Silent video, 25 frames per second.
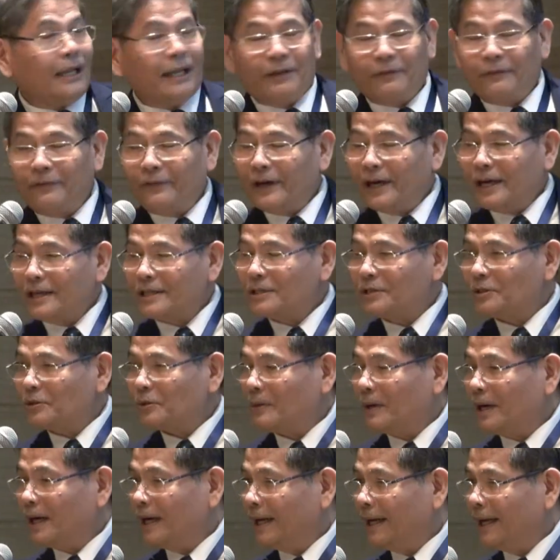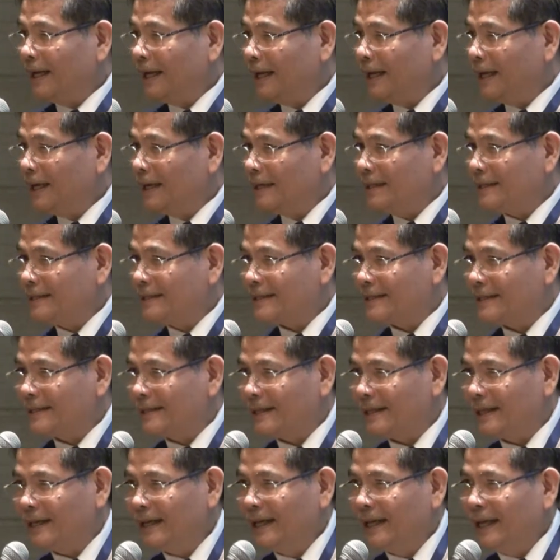The first one
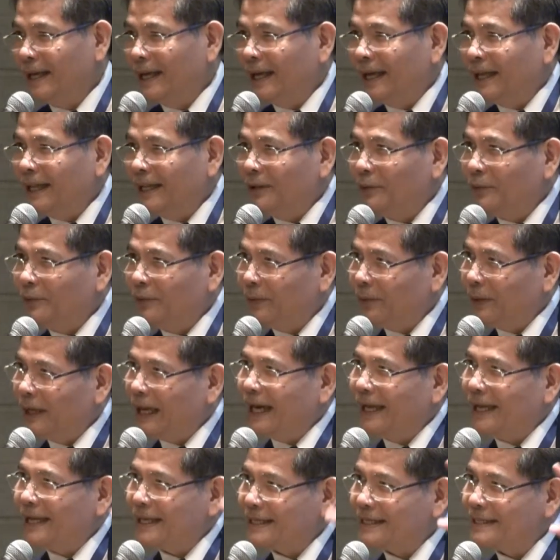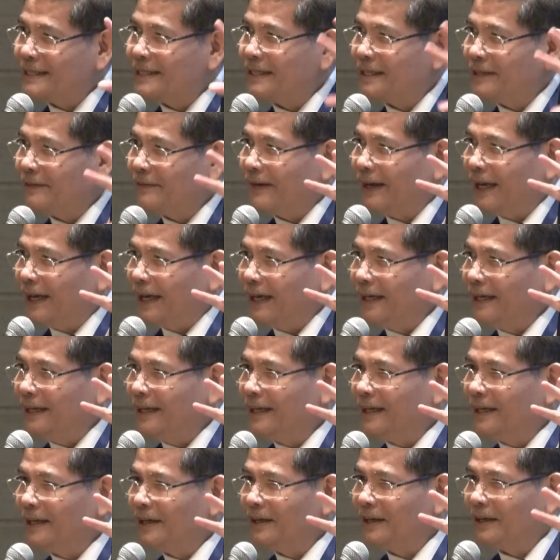is, we had a survey
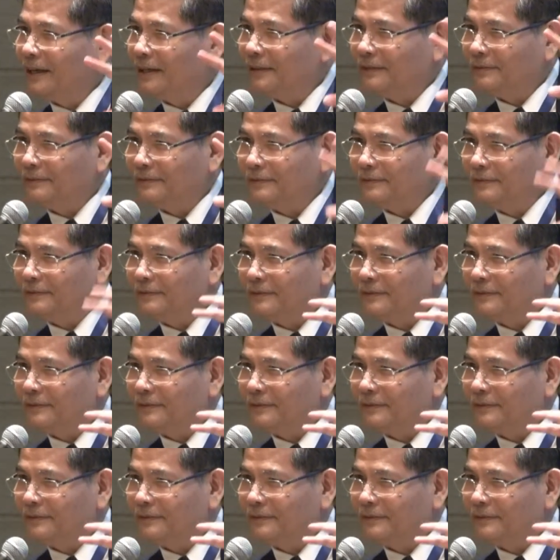of